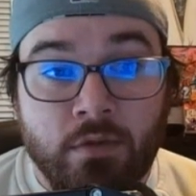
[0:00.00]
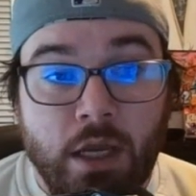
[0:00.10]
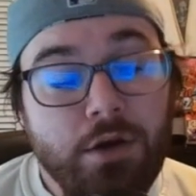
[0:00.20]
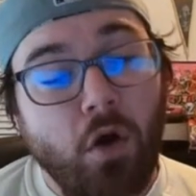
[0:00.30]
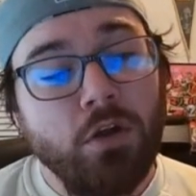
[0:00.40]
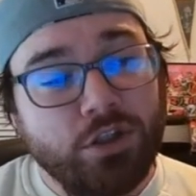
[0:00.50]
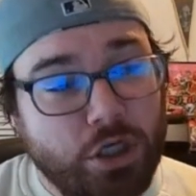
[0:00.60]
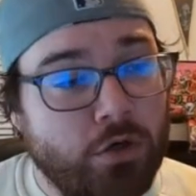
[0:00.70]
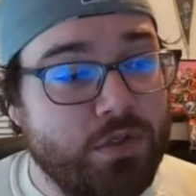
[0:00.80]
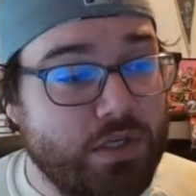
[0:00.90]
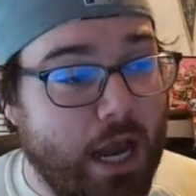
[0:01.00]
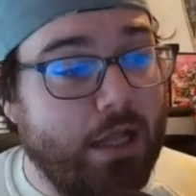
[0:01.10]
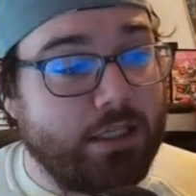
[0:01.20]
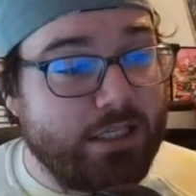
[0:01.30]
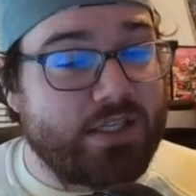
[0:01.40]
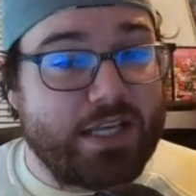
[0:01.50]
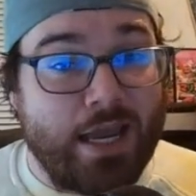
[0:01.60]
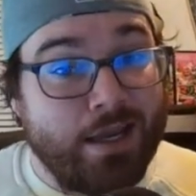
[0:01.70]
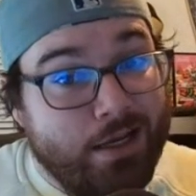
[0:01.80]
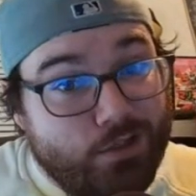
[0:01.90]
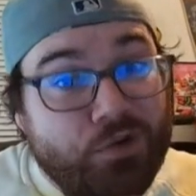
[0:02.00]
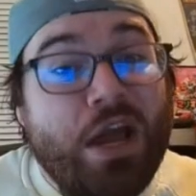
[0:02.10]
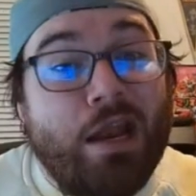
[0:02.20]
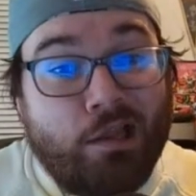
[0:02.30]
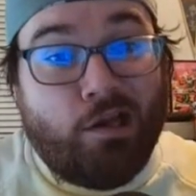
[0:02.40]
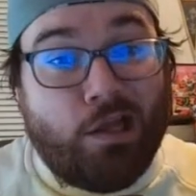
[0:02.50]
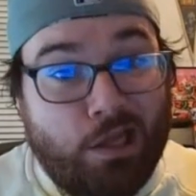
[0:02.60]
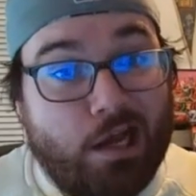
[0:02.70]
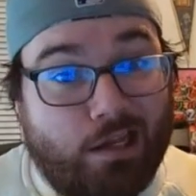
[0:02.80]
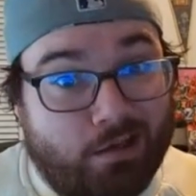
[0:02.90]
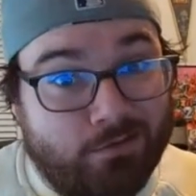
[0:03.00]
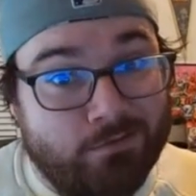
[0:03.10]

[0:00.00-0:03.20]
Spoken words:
And Nolan Jones, I'll at least say, dude got a little unlucky.